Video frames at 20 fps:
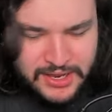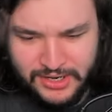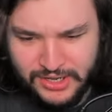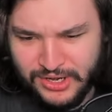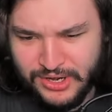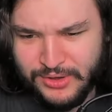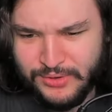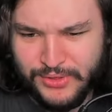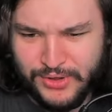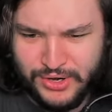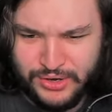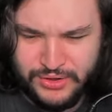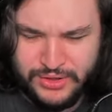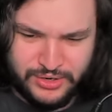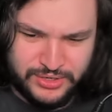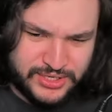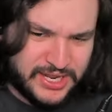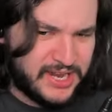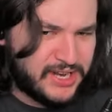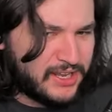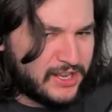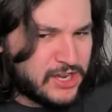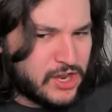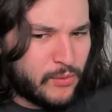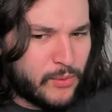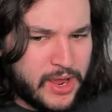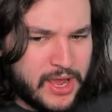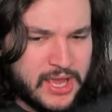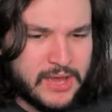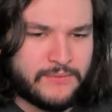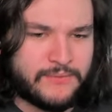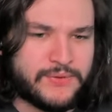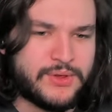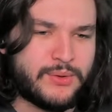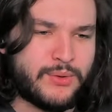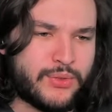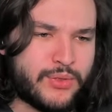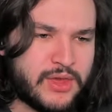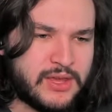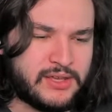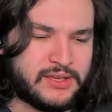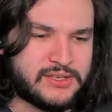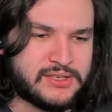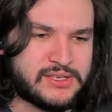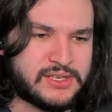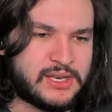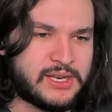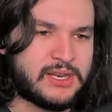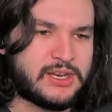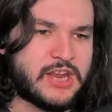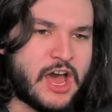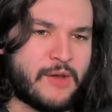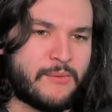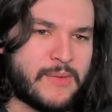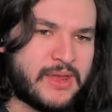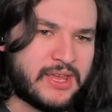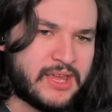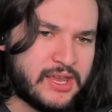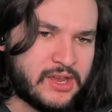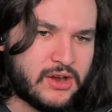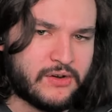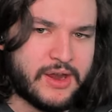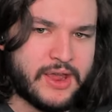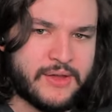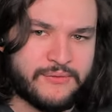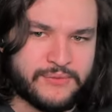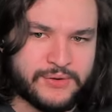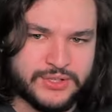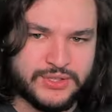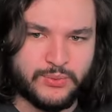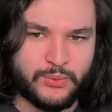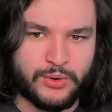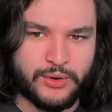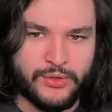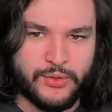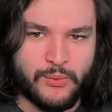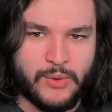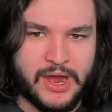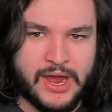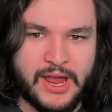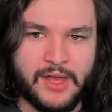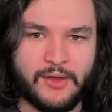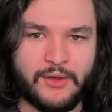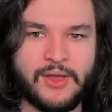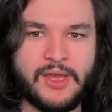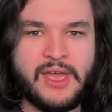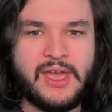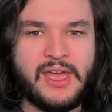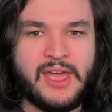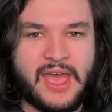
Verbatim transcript: you know, they're they're taking away a few things and, not making our efforts worthwhile.